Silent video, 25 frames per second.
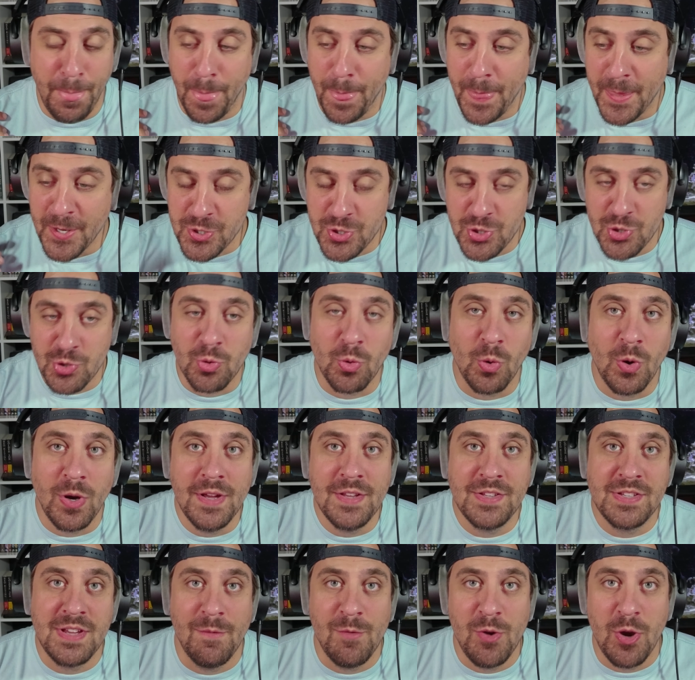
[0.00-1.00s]
destroy
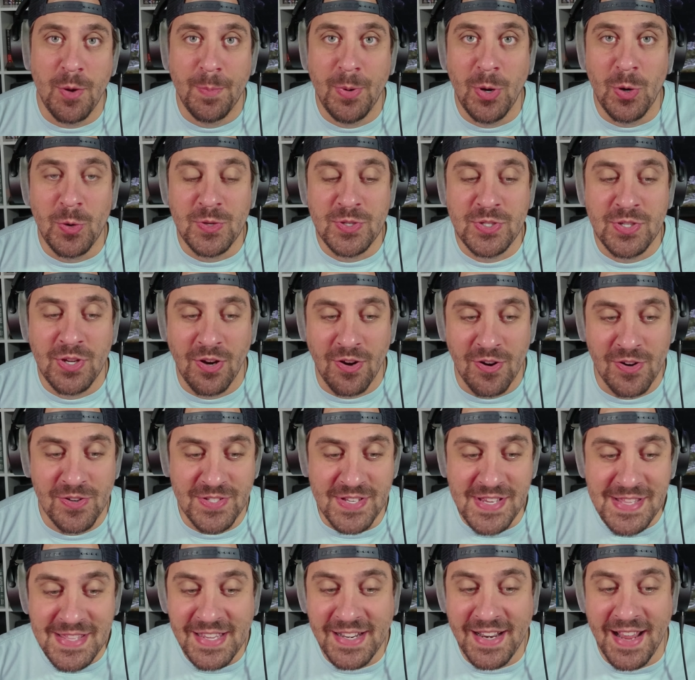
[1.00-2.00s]
some of your opponent's cards,
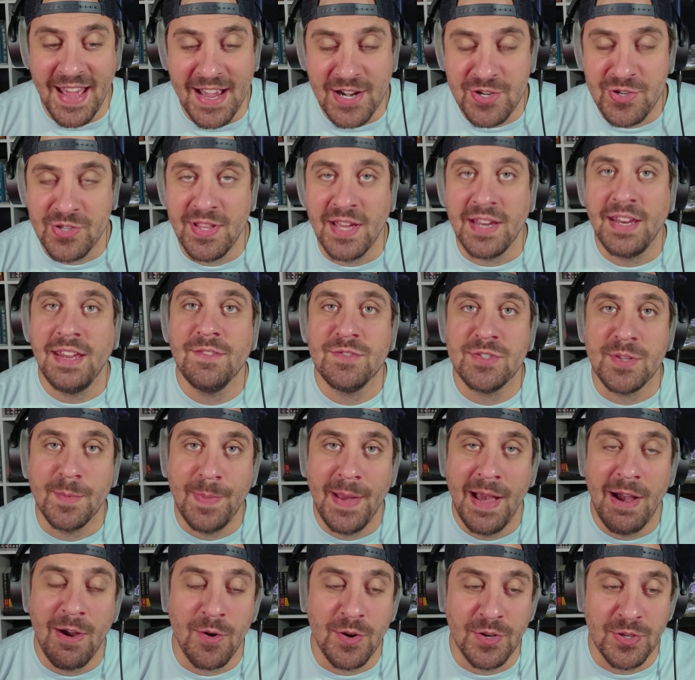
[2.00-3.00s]
and then actually that gives the
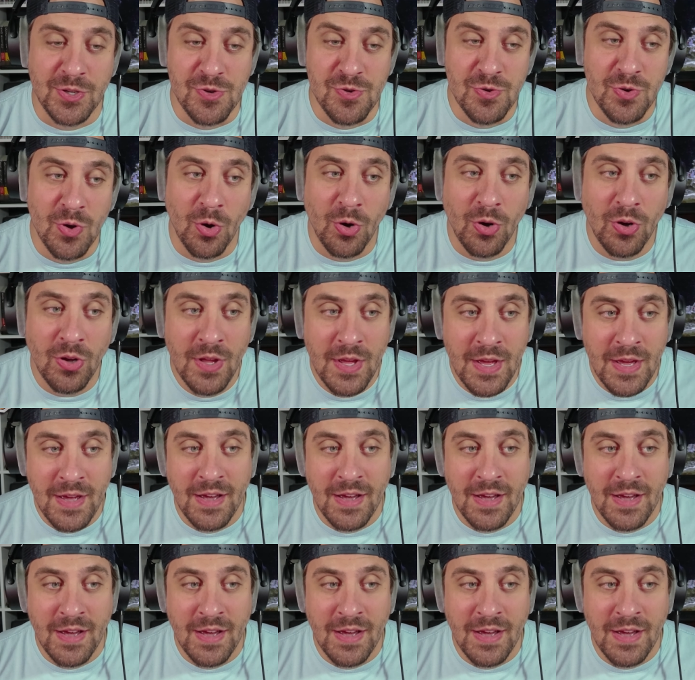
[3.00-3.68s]
power to Knull.